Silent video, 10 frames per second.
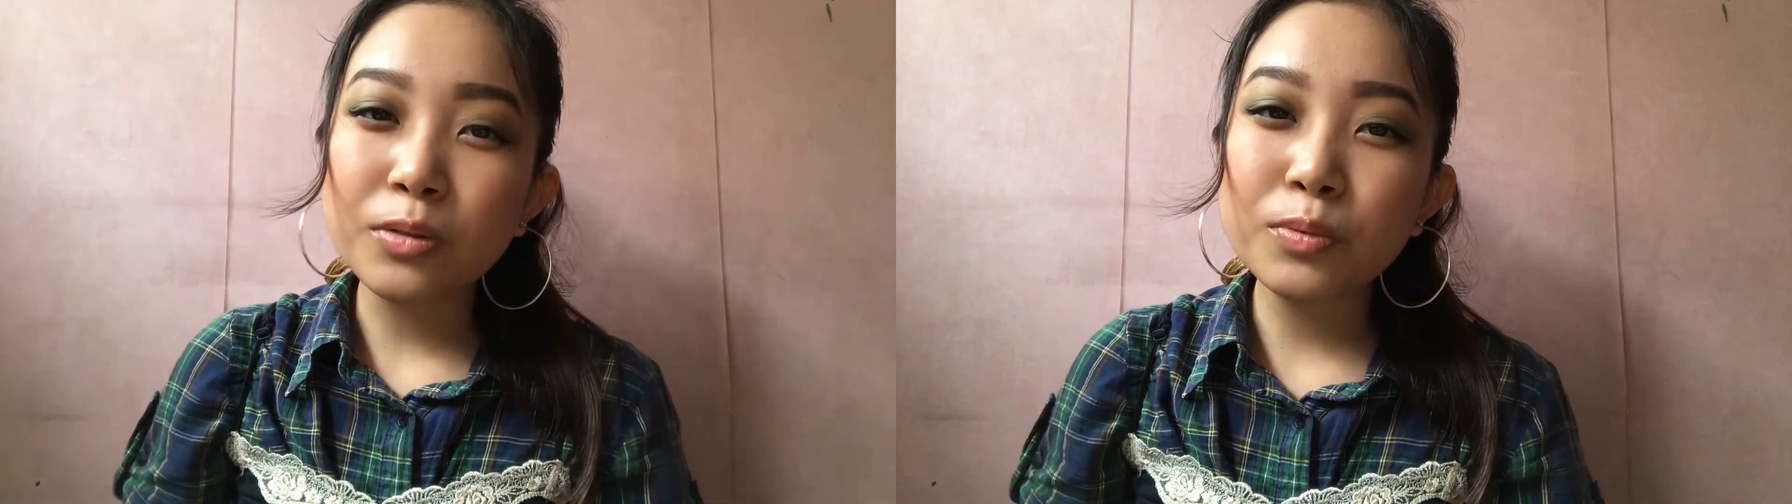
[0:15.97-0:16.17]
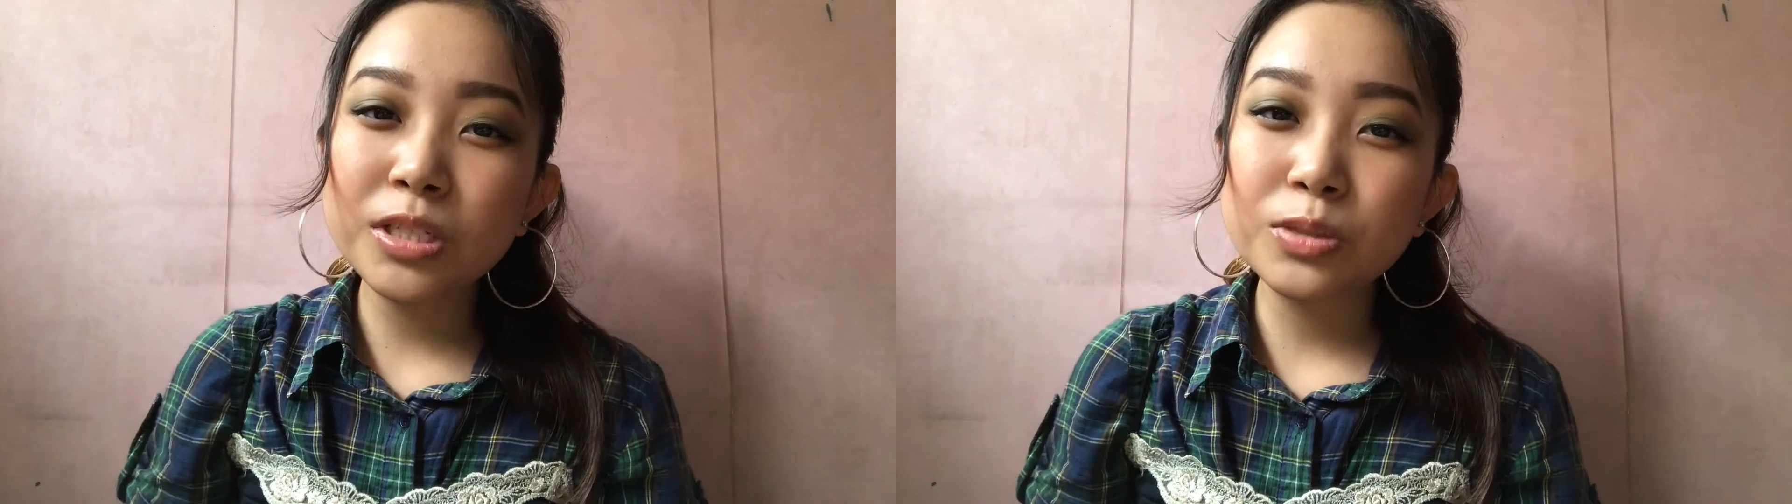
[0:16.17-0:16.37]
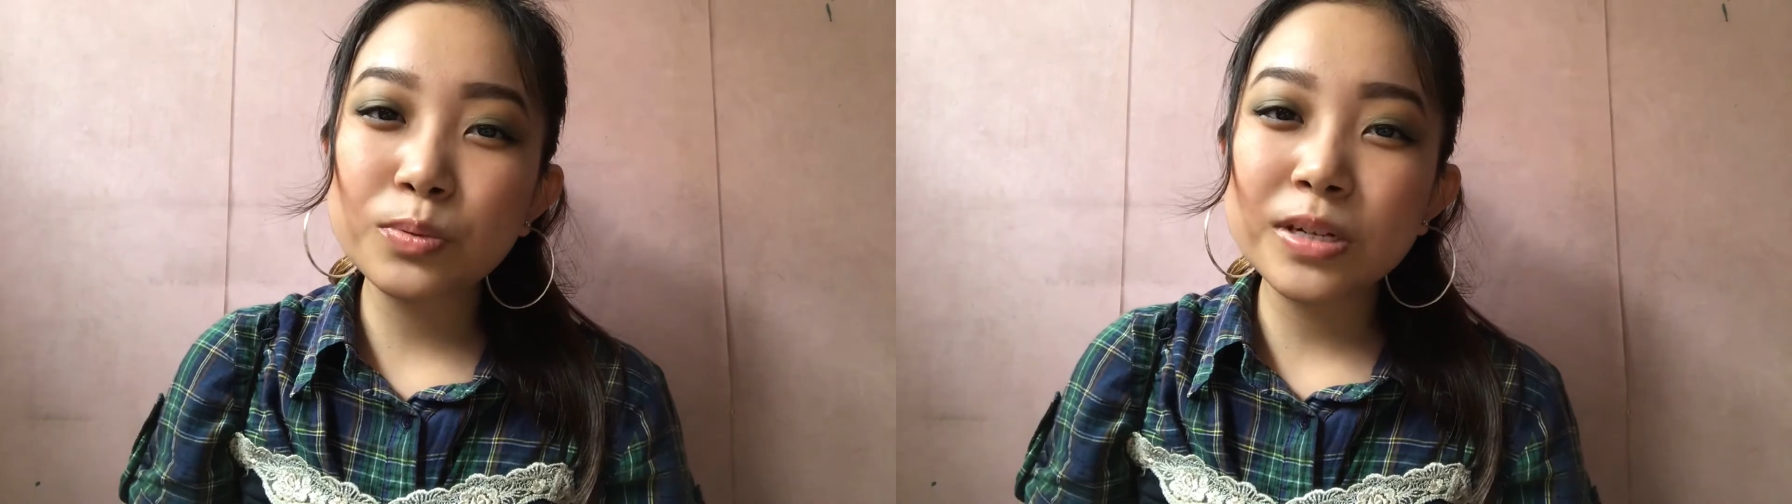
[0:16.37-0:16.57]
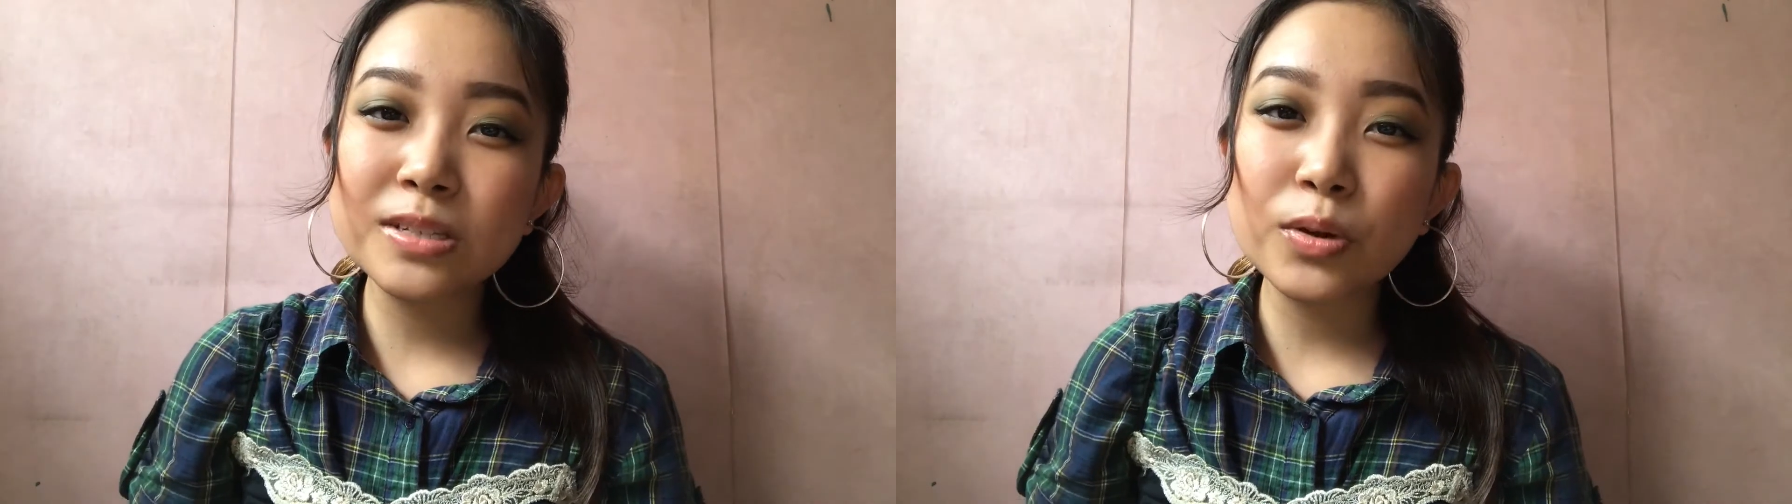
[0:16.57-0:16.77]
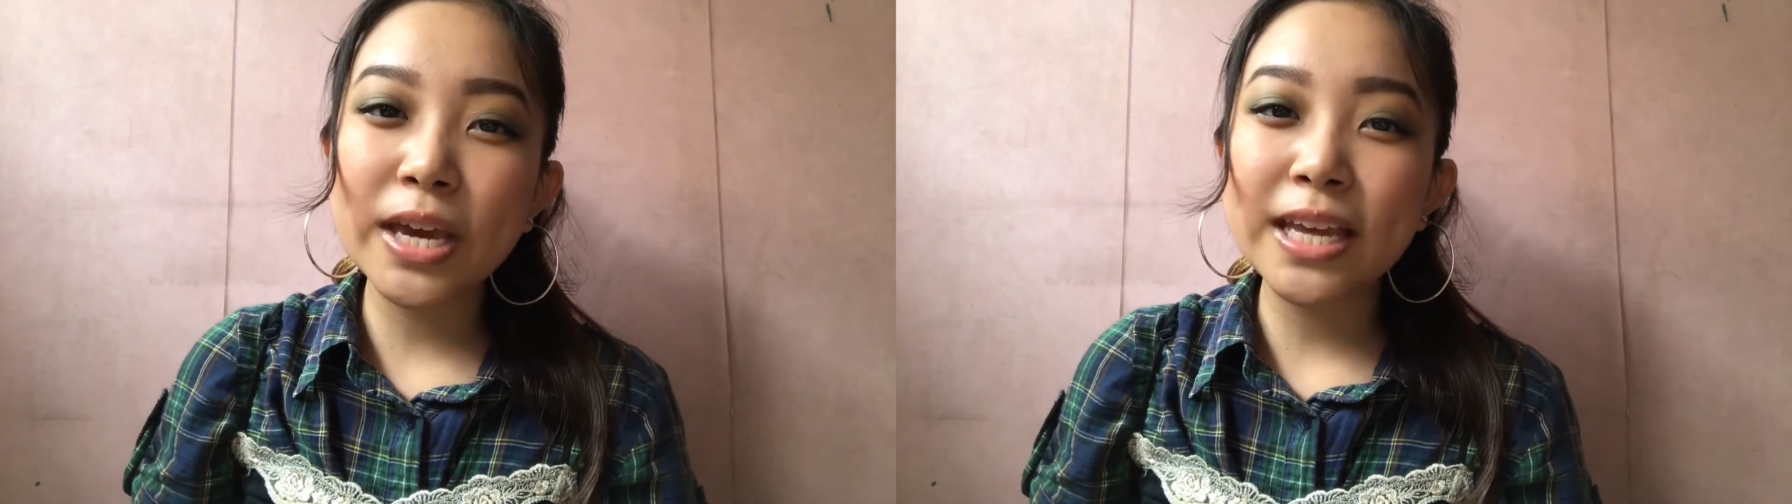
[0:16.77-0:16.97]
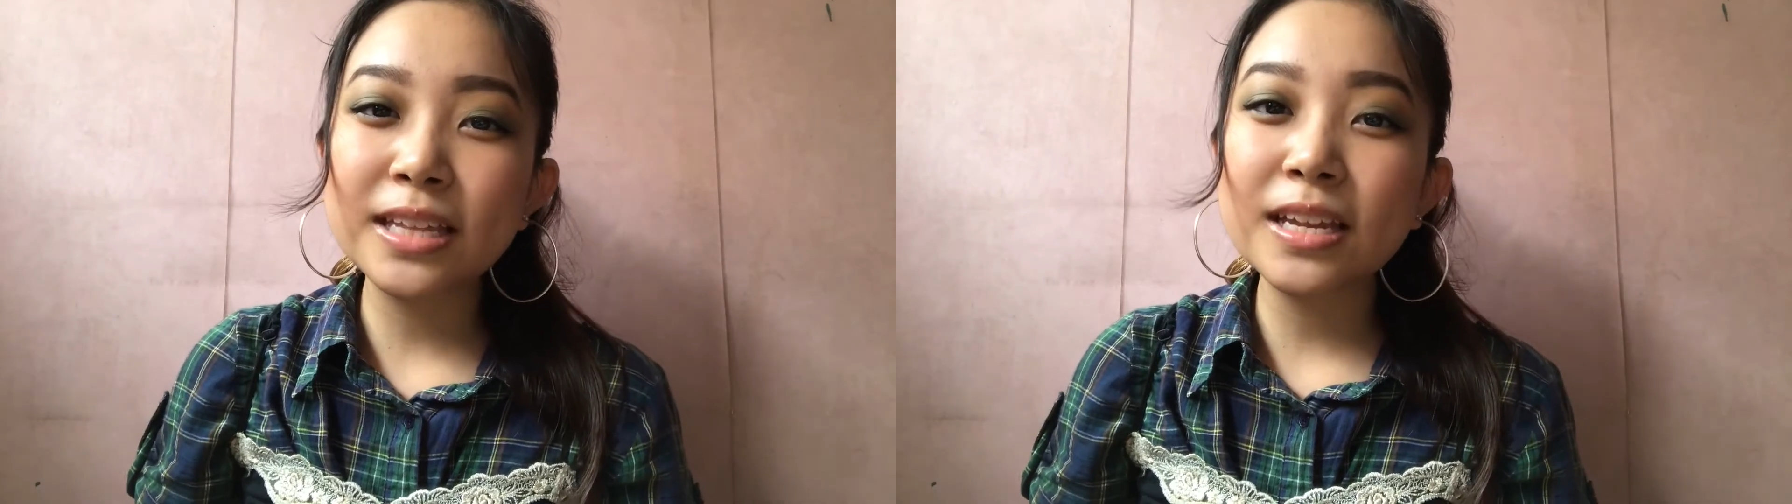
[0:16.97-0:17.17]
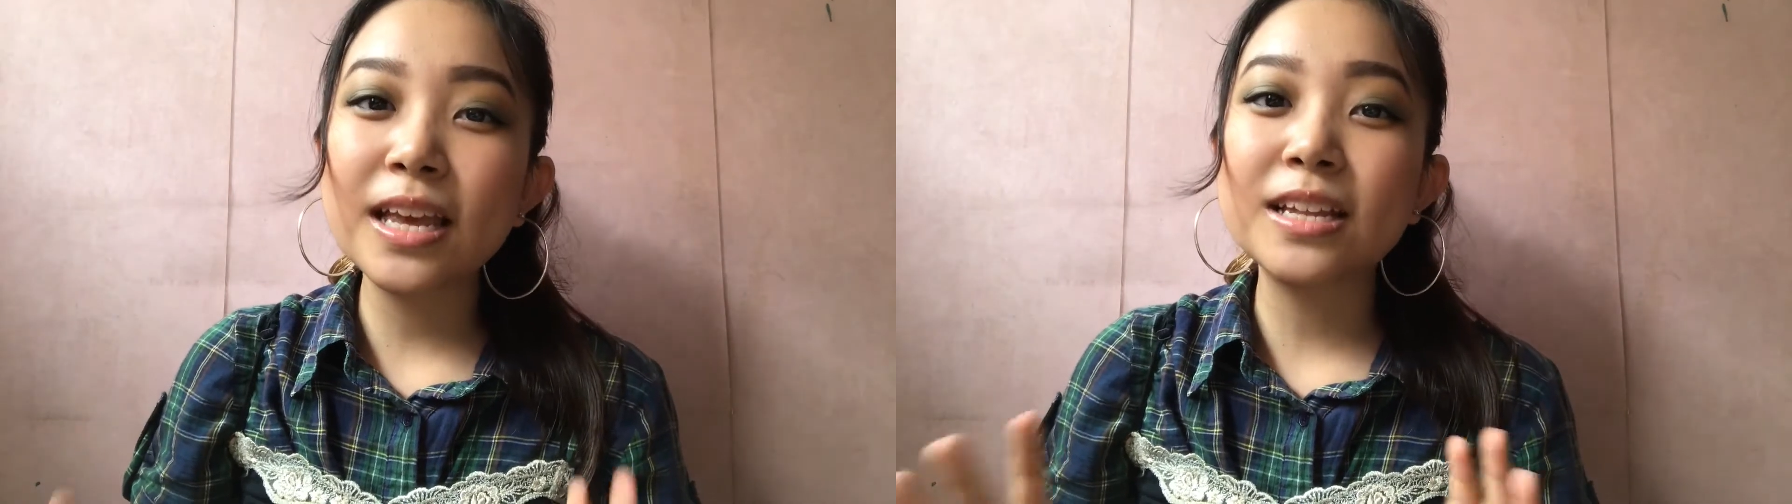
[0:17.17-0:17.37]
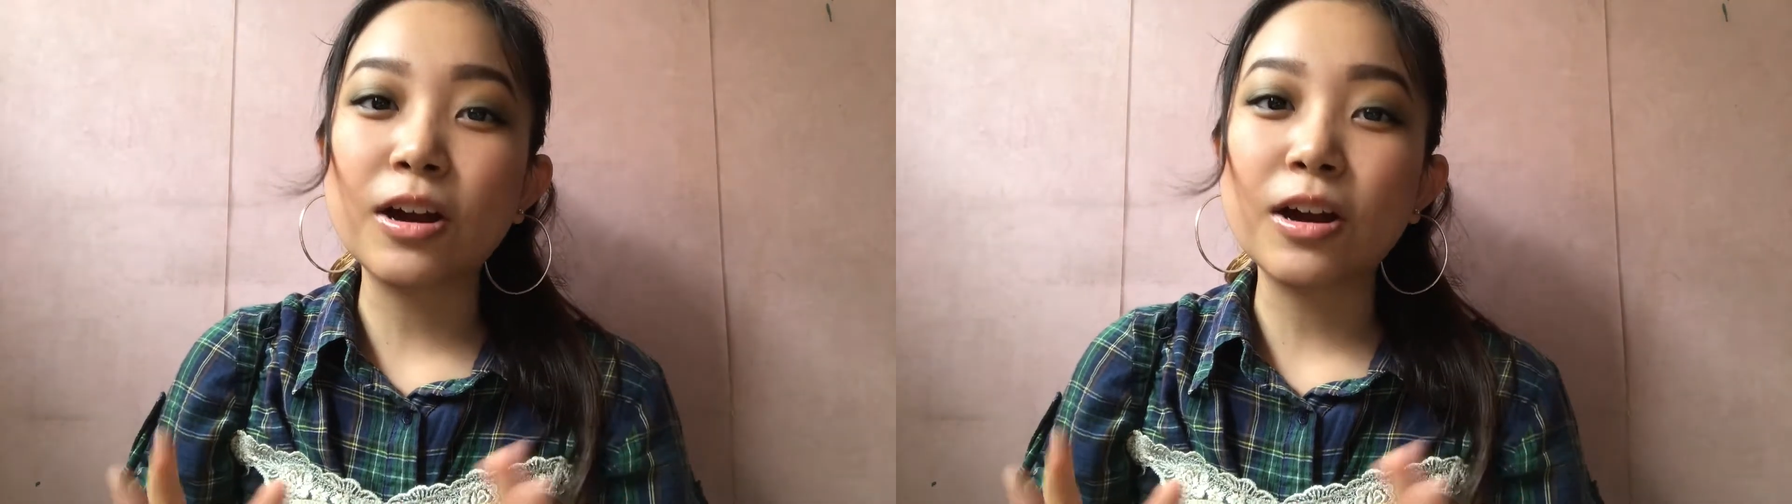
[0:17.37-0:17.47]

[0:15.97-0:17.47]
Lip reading: which was located in